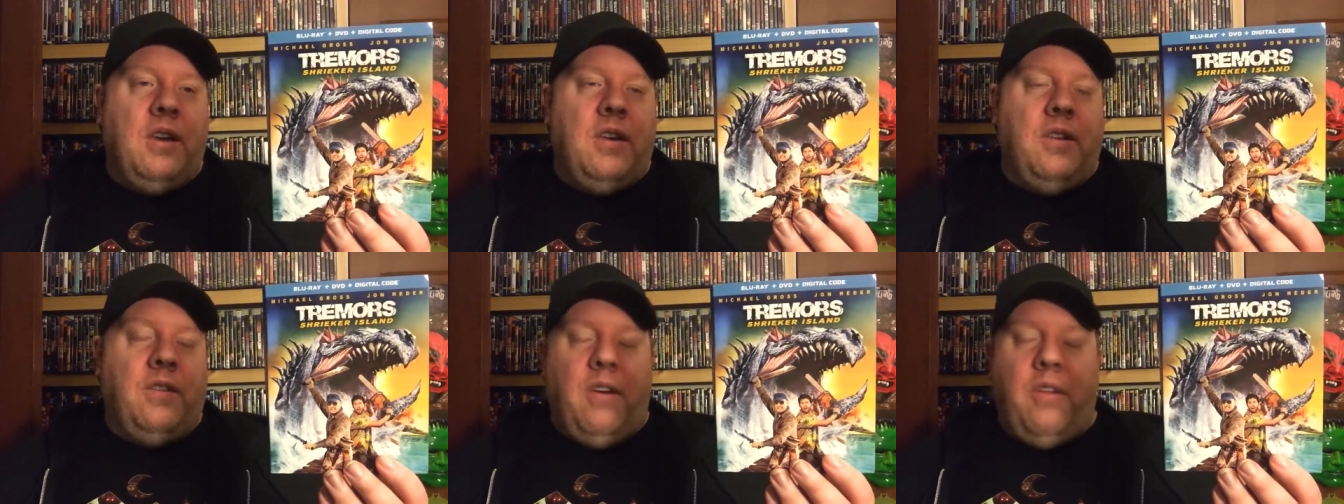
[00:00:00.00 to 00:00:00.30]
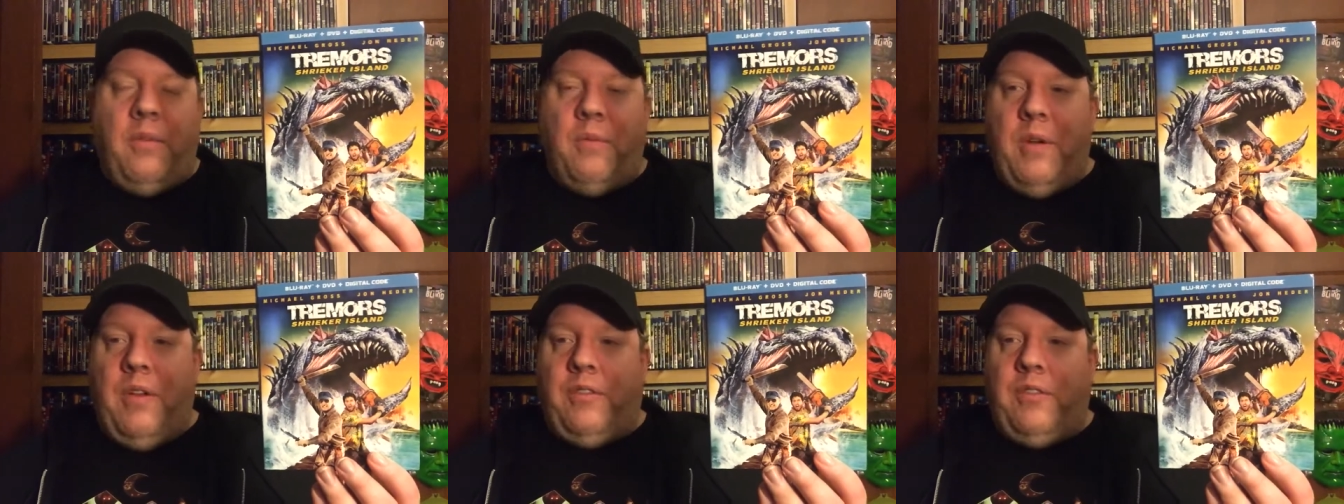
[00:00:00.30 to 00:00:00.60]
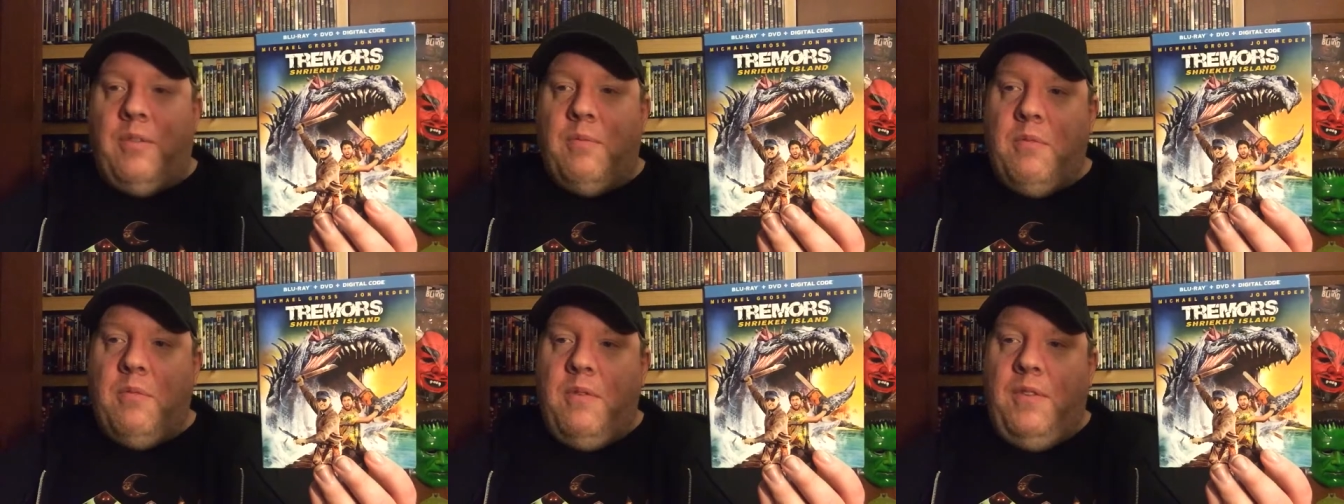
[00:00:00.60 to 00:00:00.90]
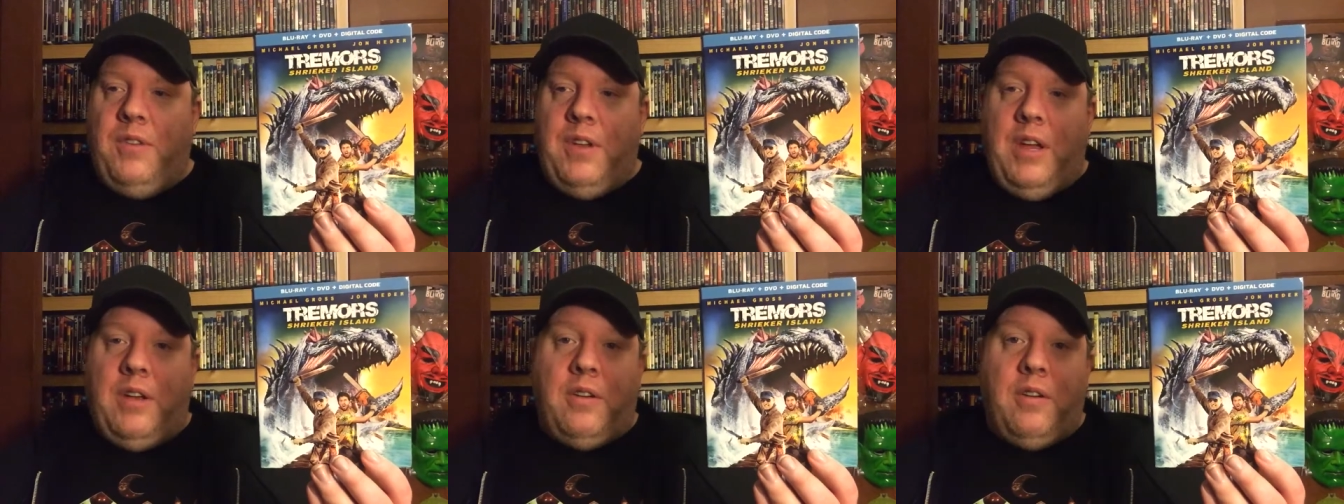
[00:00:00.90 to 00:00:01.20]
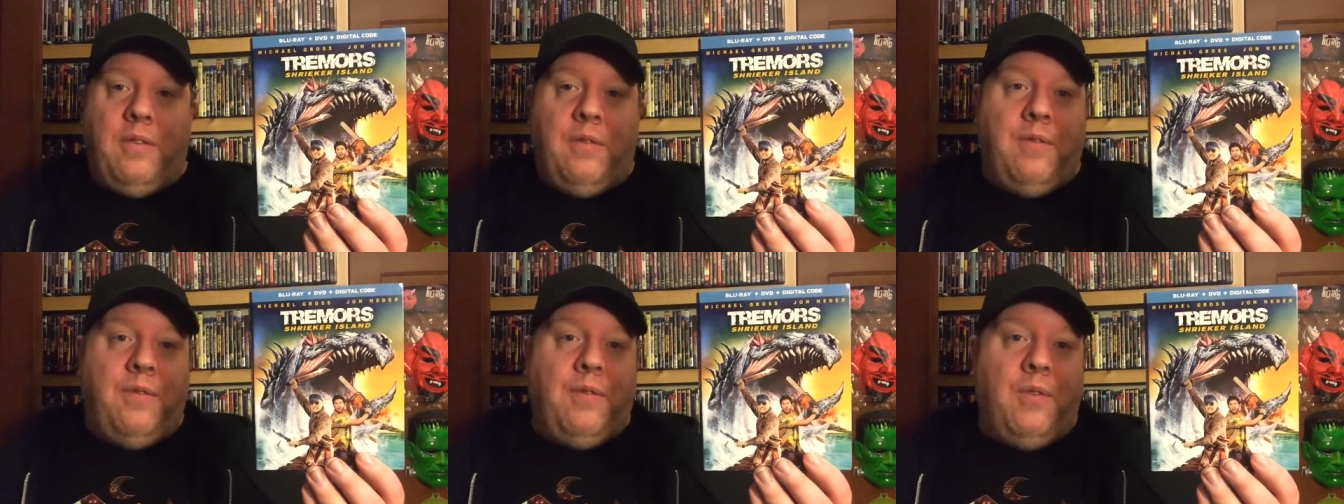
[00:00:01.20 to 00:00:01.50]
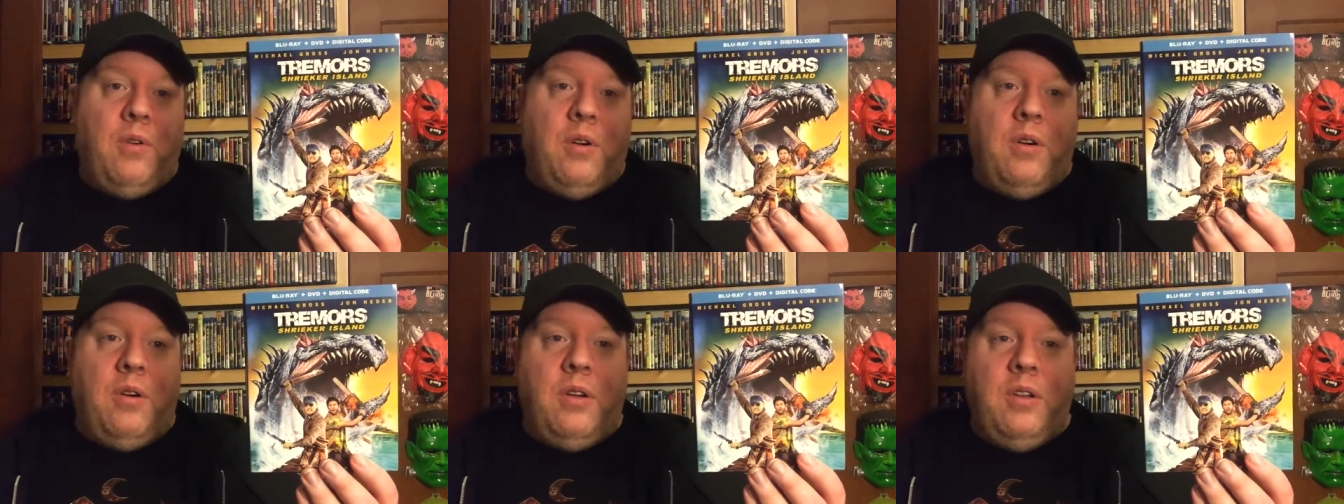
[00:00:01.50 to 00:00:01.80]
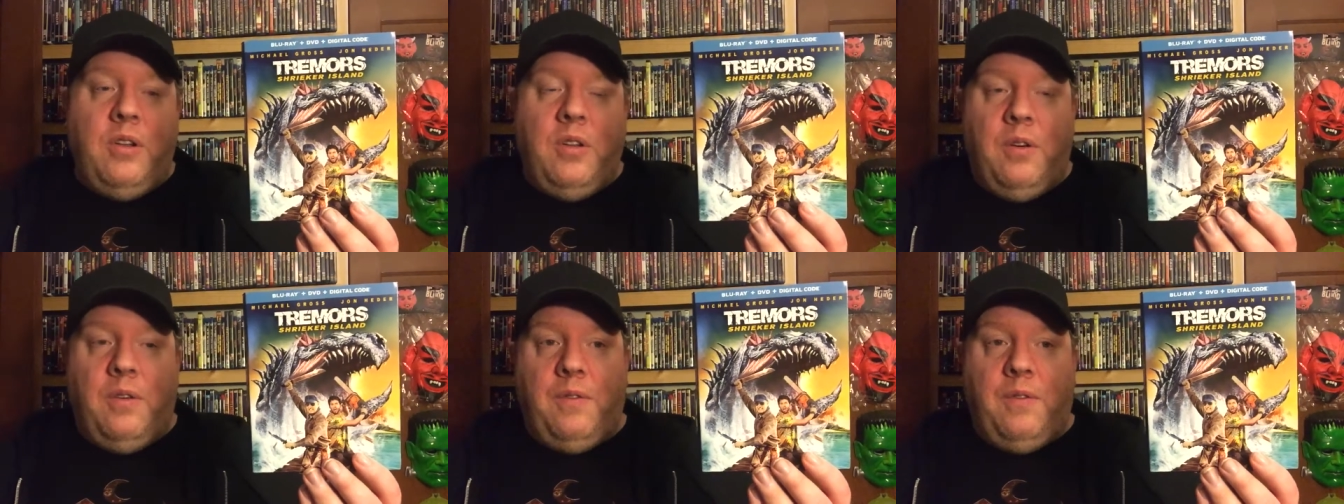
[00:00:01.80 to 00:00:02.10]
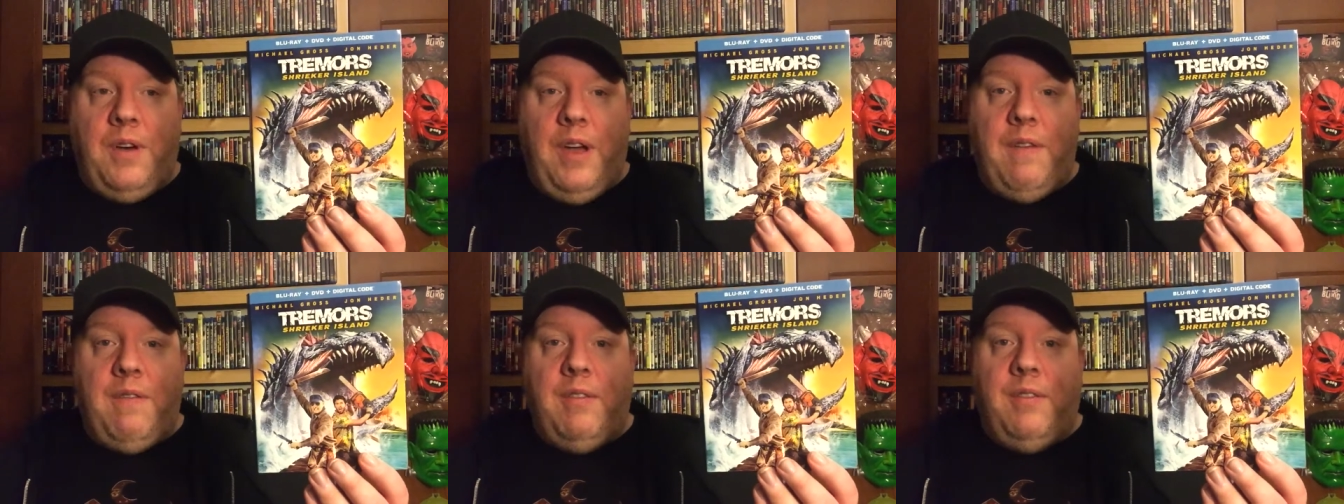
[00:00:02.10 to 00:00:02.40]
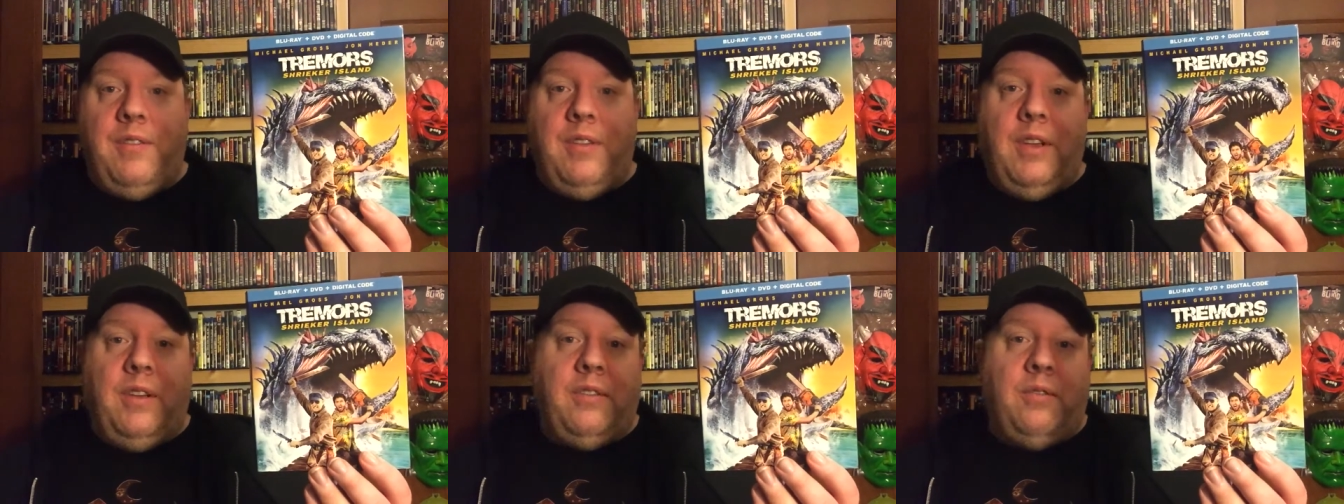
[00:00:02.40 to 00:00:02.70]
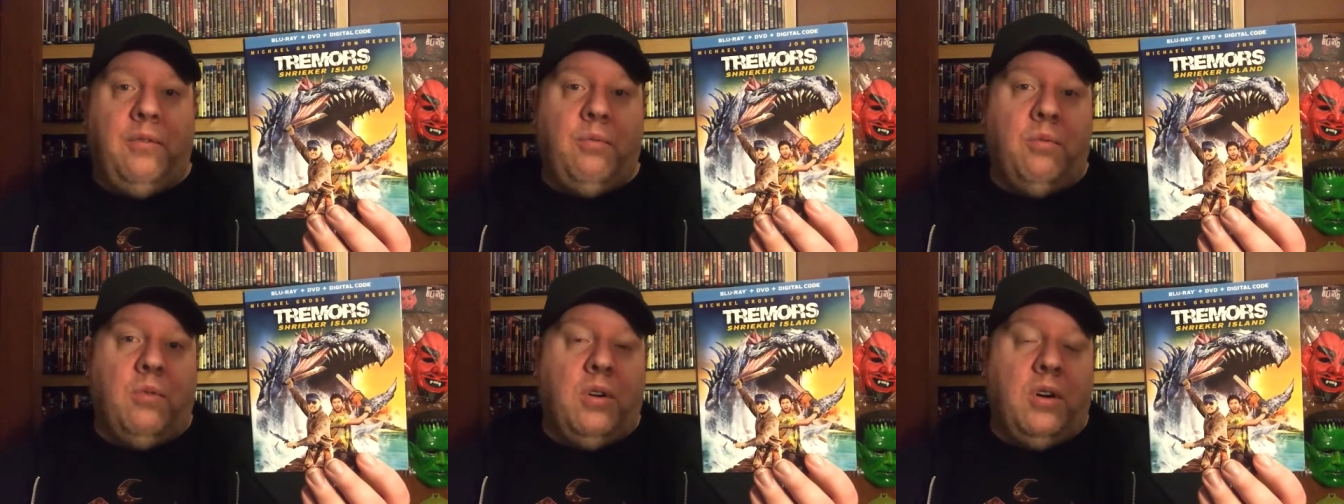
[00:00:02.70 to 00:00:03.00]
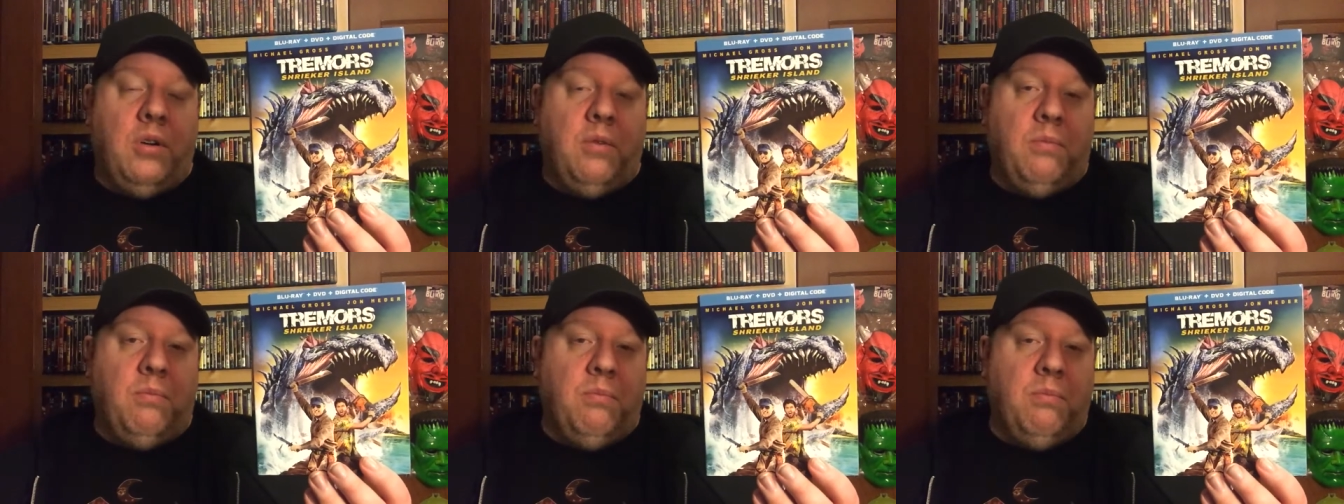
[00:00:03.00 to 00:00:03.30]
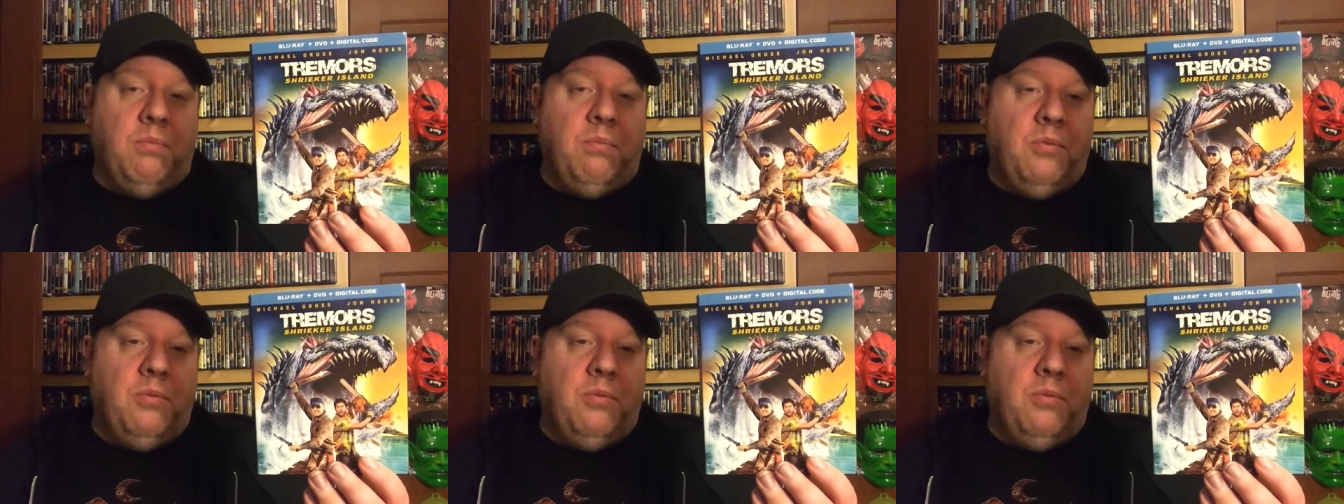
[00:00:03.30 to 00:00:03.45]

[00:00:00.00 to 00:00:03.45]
Because all the rest of the movies after four, you know, five and six were